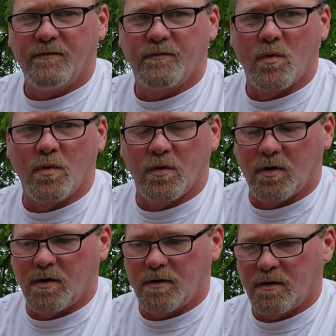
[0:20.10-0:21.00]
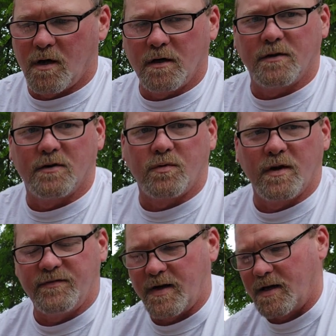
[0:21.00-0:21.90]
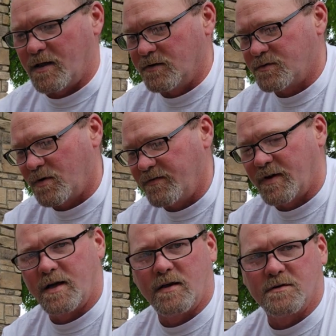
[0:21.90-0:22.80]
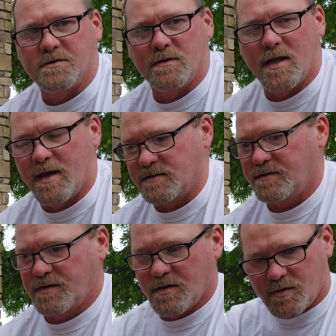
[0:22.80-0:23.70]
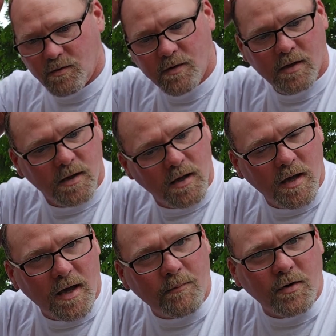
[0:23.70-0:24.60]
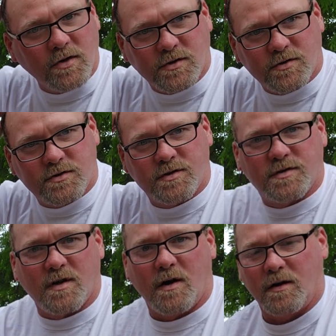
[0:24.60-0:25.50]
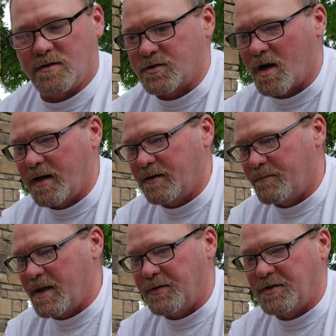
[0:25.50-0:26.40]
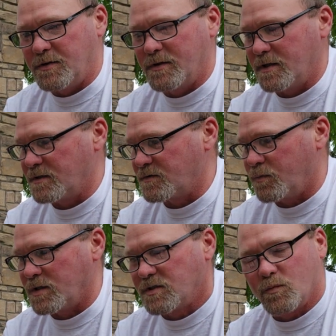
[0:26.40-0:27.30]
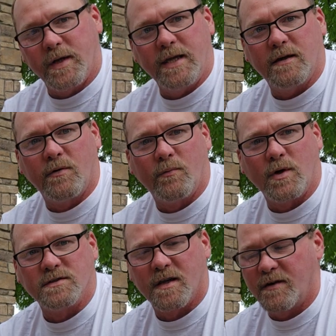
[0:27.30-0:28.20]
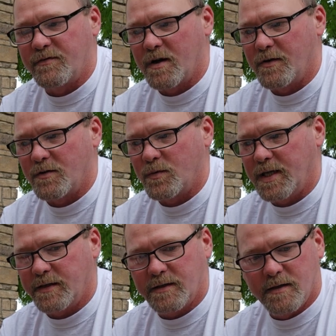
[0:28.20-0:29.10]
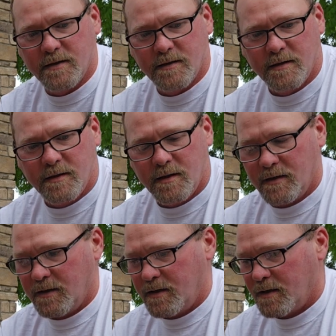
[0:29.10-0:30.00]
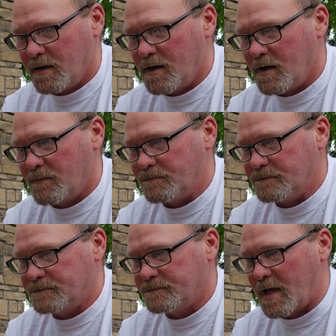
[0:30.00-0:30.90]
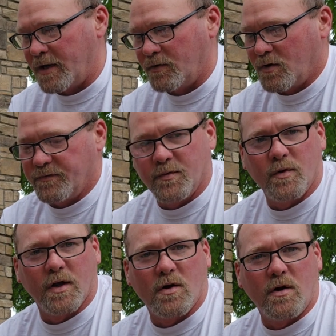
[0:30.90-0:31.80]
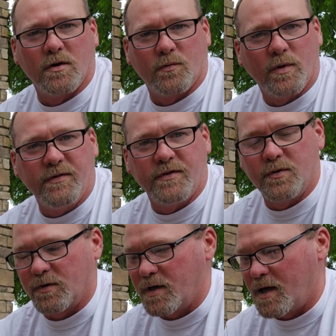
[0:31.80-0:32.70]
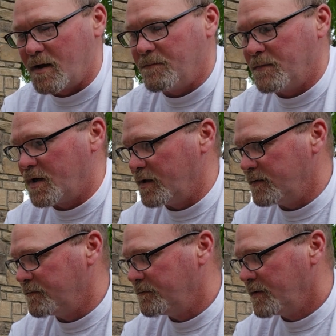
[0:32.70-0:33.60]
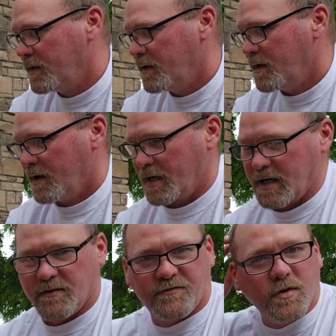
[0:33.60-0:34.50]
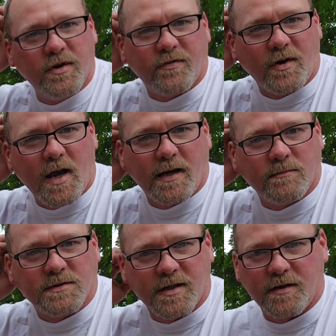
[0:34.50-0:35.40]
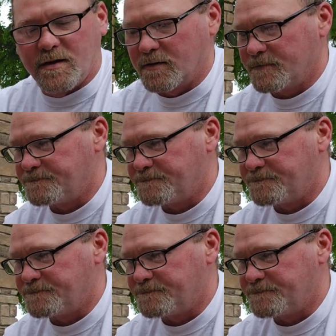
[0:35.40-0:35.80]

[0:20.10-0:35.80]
for under $25, $25 or less. So I'm gonna start trying to maybe do this once a week, once every other week. Um, I don't know if you want to call it a review or not, but I got a few different items here